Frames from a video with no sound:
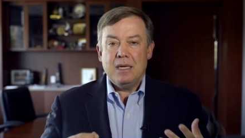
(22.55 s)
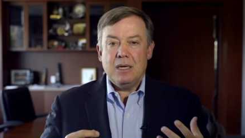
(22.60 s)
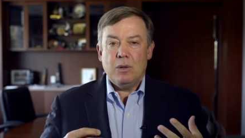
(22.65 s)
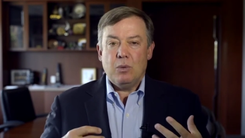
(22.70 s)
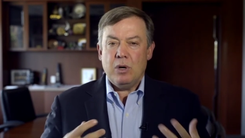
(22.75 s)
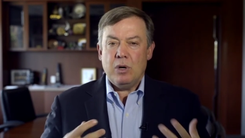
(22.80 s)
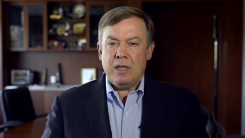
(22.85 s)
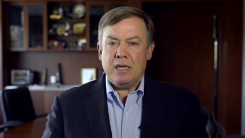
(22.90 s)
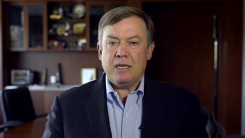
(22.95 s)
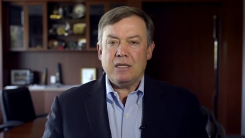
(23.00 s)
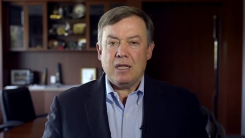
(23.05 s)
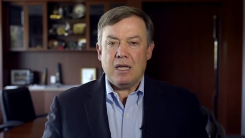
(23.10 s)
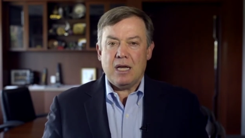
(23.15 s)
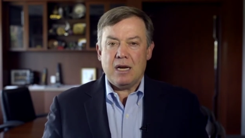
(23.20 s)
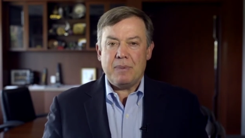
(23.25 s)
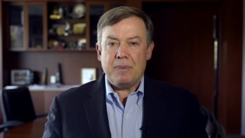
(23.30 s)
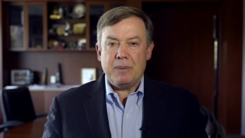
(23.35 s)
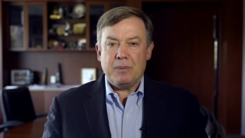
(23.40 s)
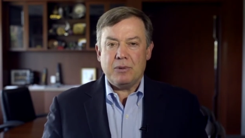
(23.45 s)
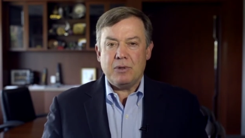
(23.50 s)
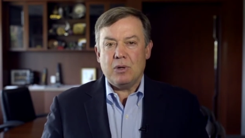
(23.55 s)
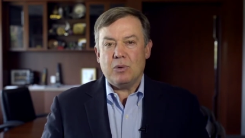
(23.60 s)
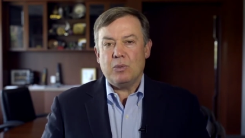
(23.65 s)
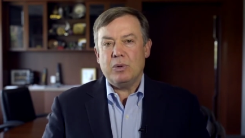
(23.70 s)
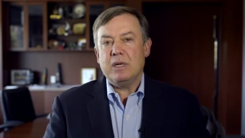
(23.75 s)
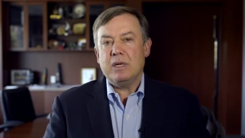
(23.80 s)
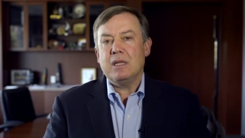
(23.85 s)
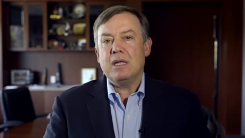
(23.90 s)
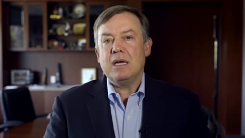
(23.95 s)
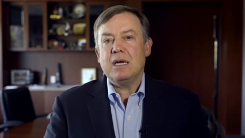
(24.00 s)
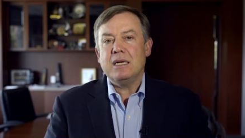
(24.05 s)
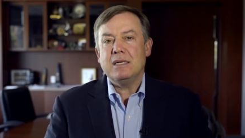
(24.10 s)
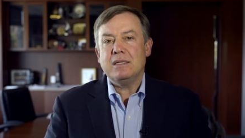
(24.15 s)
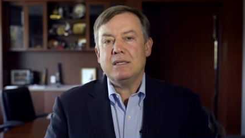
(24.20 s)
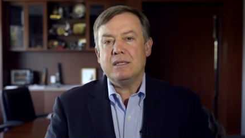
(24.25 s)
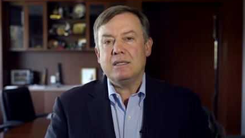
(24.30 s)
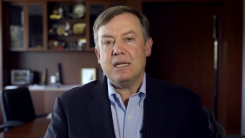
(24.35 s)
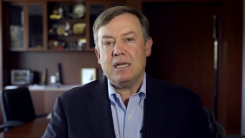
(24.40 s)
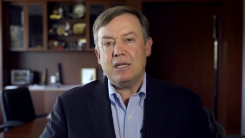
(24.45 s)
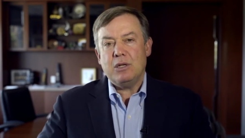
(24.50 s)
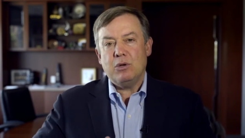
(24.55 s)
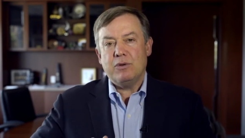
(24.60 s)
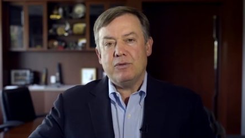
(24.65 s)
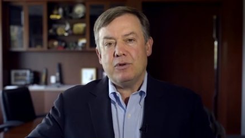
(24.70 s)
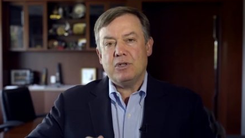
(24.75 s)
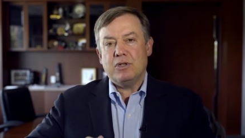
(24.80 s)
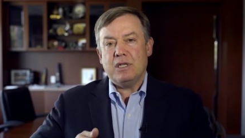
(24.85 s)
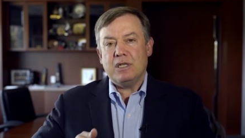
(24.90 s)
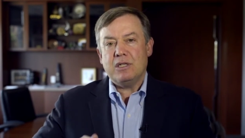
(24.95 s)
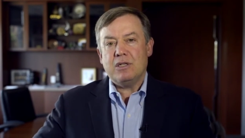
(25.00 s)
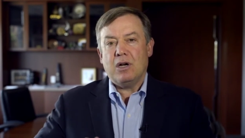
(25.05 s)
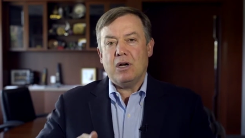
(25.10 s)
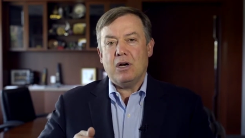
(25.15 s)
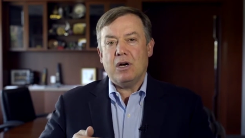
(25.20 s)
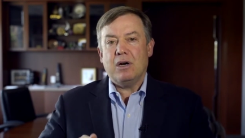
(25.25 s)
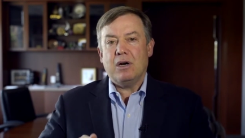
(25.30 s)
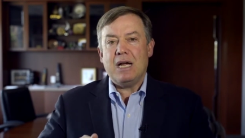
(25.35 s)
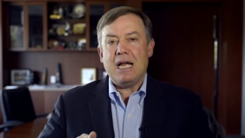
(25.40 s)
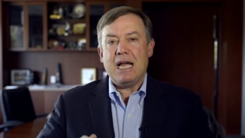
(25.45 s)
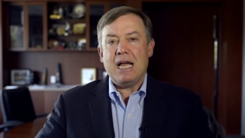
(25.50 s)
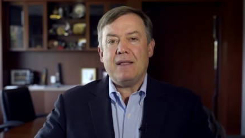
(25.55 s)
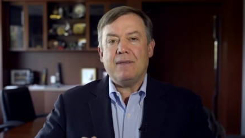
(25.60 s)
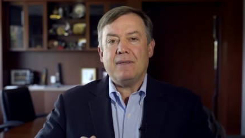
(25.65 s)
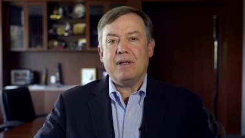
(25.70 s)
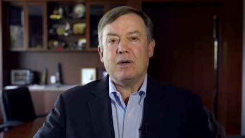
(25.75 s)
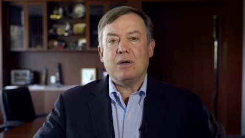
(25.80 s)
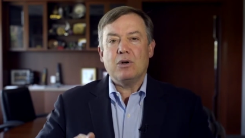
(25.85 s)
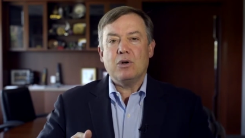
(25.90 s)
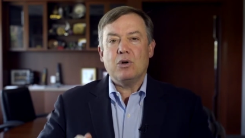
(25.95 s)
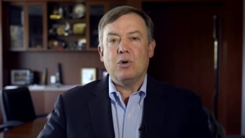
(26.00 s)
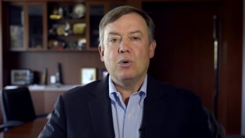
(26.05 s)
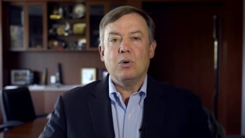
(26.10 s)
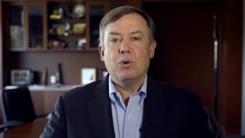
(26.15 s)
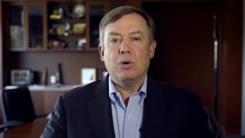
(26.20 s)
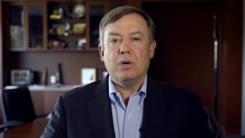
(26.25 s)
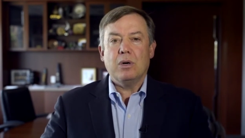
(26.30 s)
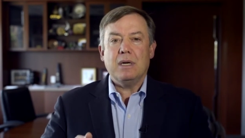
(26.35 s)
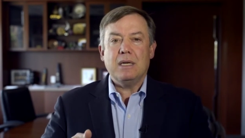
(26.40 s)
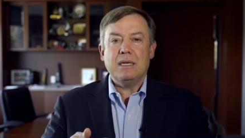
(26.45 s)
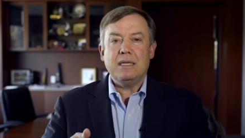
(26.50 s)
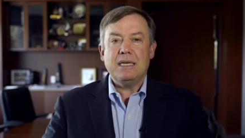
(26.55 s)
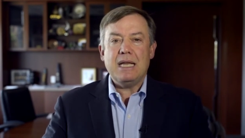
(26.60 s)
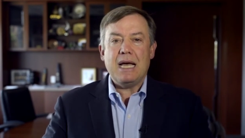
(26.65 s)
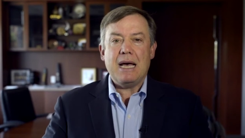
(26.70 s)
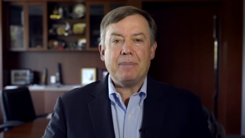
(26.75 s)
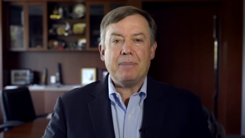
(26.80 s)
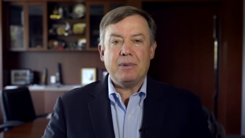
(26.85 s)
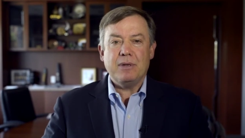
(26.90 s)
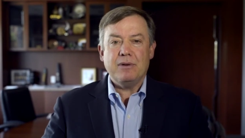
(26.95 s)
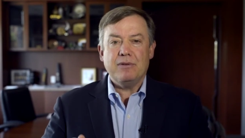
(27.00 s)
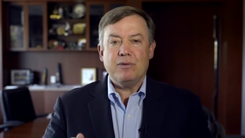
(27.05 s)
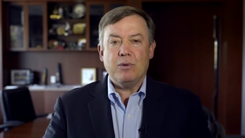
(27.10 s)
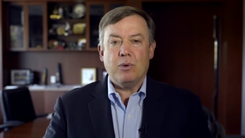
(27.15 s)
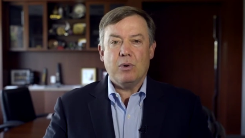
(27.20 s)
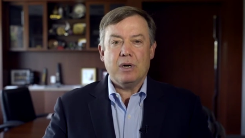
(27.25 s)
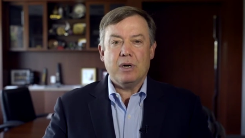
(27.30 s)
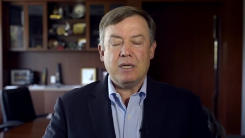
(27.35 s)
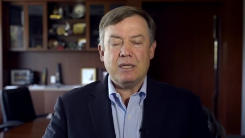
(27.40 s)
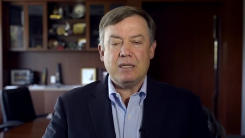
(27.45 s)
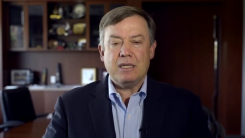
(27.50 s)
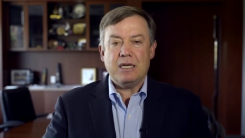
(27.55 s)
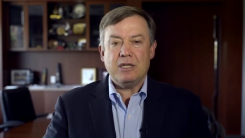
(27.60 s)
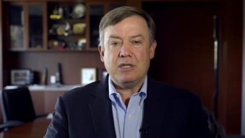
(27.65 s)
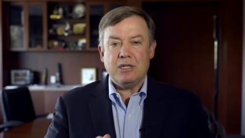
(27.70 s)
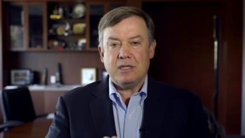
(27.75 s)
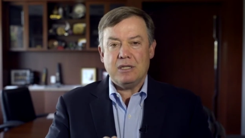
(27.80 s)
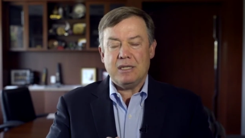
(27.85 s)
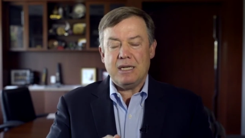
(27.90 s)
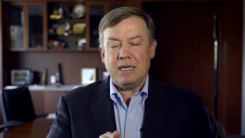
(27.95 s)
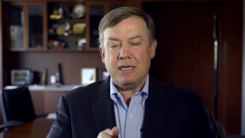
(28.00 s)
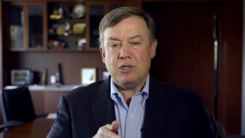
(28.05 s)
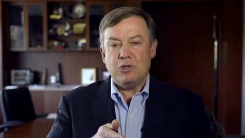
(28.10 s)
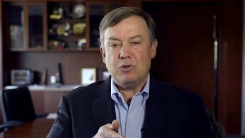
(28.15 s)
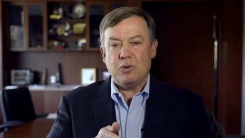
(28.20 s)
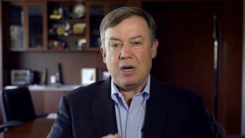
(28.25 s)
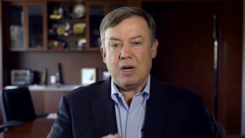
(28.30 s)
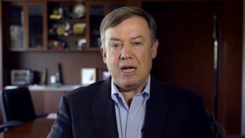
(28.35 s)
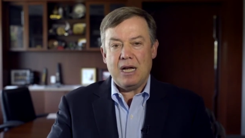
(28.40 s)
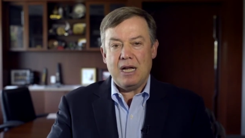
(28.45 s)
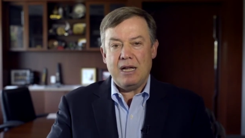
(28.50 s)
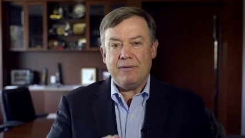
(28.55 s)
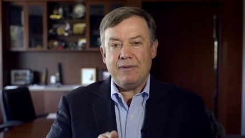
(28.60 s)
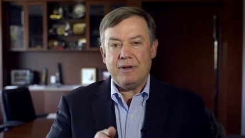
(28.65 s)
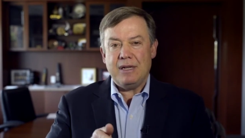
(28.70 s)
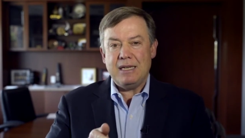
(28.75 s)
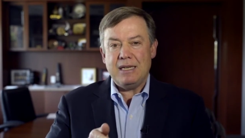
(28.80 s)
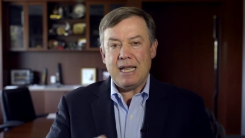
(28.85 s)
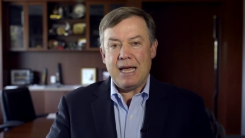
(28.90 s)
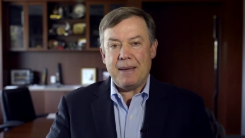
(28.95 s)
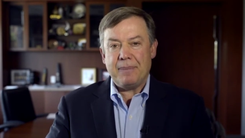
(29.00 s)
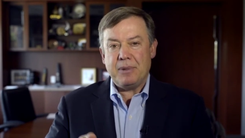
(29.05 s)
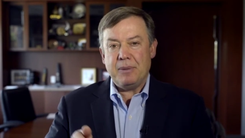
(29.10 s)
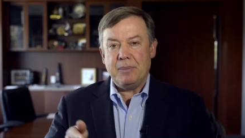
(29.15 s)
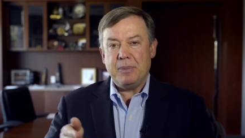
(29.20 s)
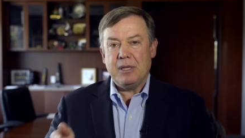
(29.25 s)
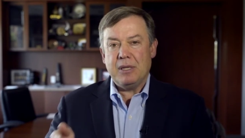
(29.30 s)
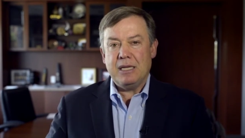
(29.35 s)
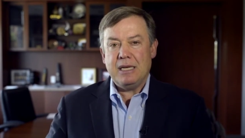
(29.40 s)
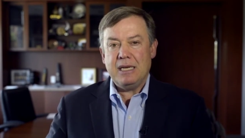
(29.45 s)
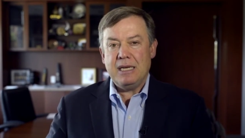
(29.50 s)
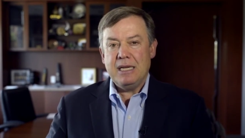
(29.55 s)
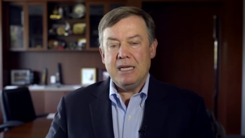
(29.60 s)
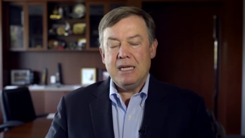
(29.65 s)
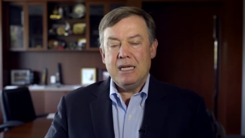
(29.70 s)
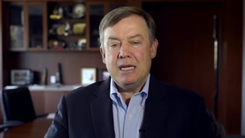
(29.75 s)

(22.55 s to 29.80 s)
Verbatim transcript: One of the things a lot of people don't realize is that universities are at their core adaptive organizations. They drive adaptability,